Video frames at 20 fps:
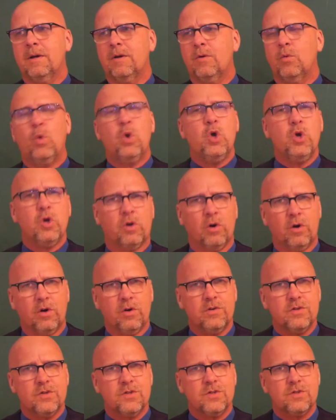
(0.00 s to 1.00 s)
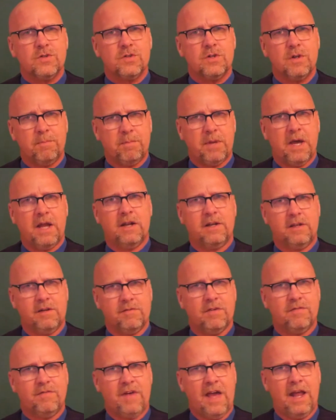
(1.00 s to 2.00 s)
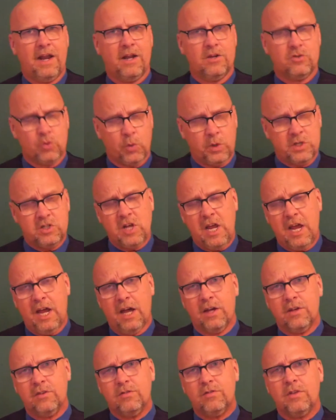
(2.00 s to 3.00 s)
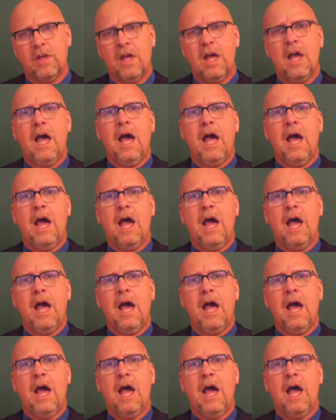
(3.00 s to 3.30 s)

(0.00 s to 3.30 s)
Ruger's competitive advantage, which is